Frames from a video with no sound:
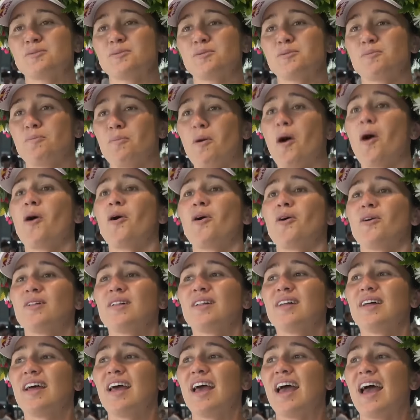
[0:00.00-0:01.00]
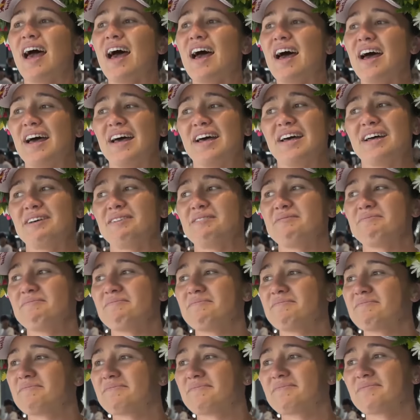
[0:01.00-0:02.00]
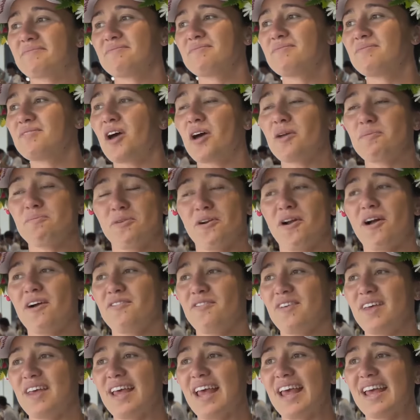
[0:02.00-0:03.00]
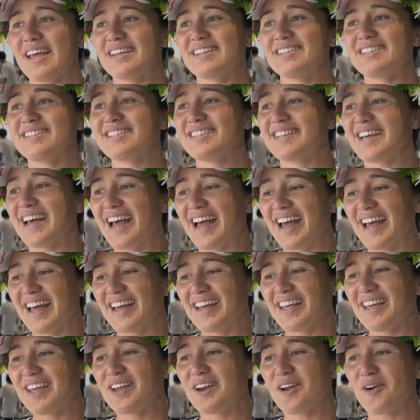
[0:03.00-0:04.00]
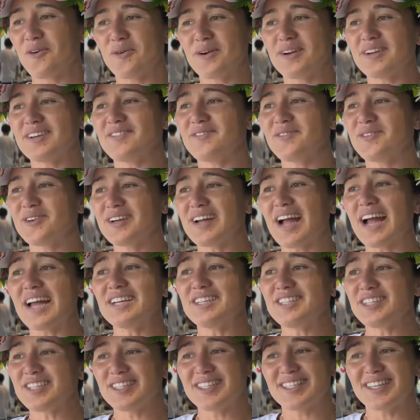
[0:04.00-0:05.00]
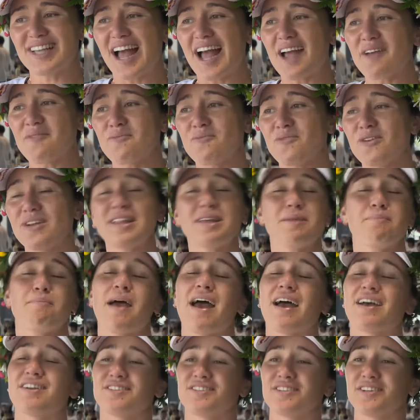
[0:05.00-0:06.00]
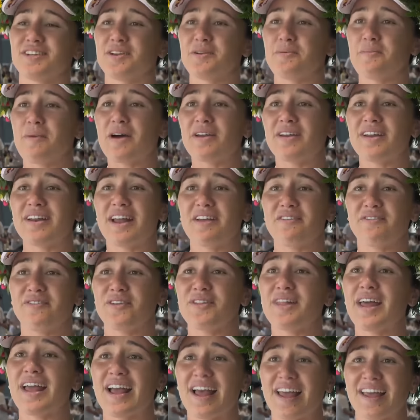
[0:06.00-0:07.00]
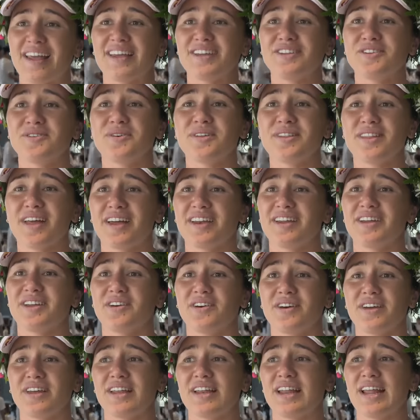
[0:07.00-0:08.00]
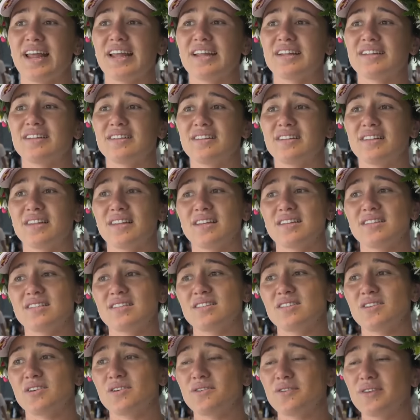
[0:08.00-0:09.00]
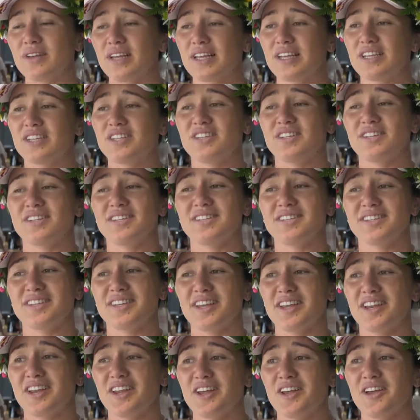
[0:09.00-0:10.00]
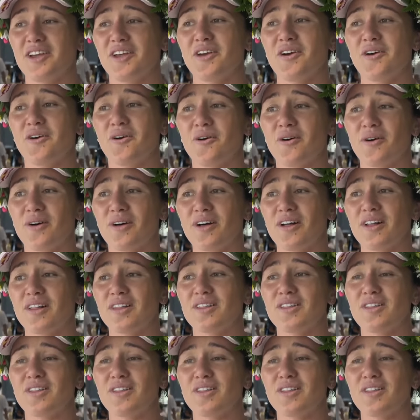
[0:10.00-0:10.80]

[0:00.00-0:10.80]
small um, nonprofit, and you know, we're, we're, I just, I'm really passionate about it. I feel like I can do a lot of good. Moore may be taking a break from the competitive scene,